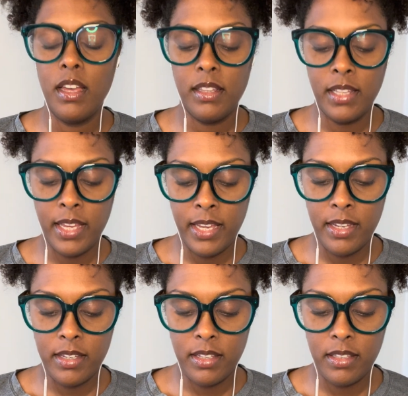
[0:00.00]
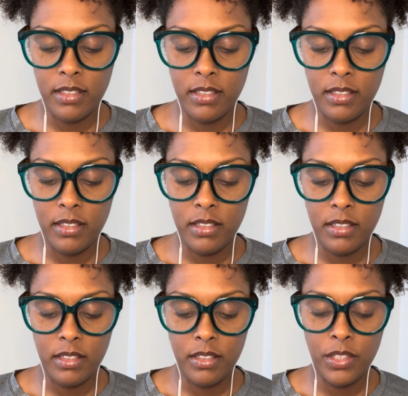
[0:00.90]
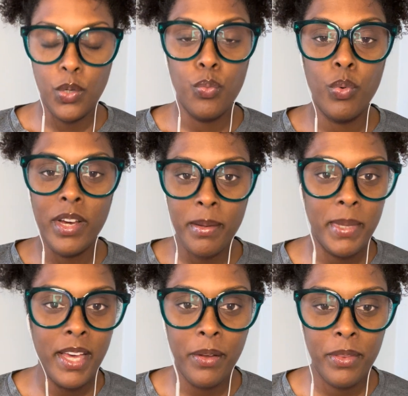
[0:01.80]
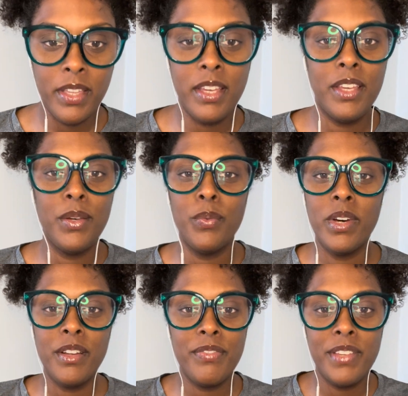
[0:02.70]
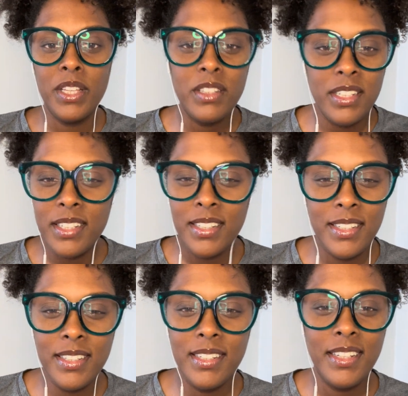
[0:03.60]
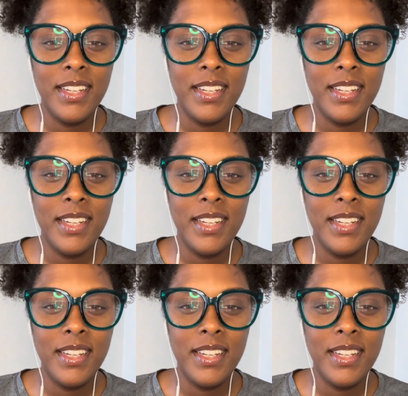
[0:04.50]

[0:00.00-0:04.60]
like you want to be healthy, you want to feel good